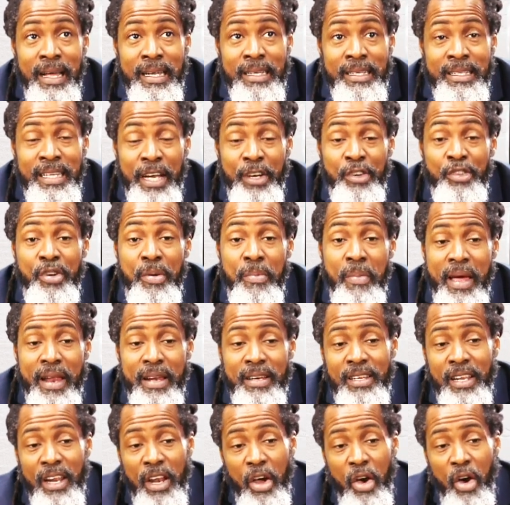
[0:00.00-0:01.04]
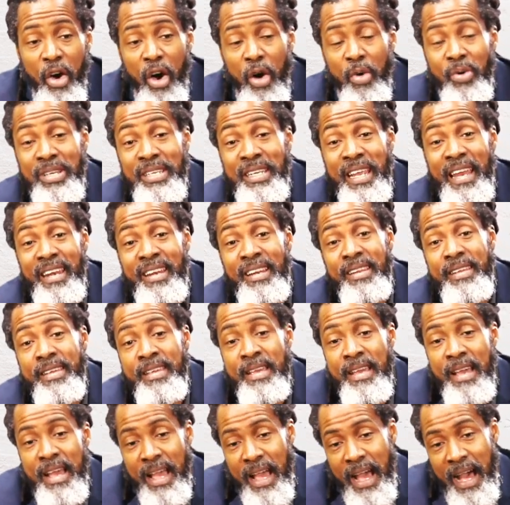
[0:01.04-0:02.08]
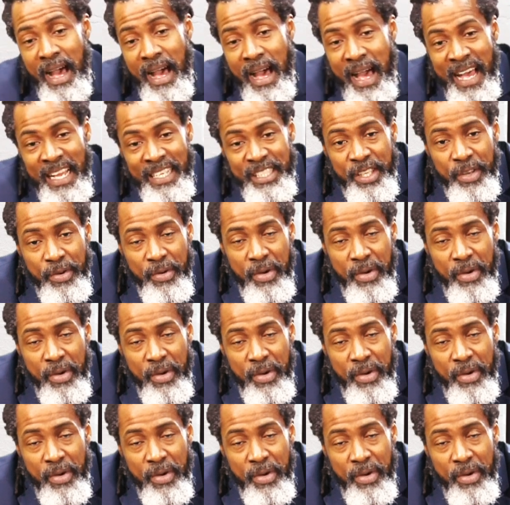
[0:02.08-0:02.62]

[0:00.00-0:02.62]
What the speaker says: detrimental or how deadly acid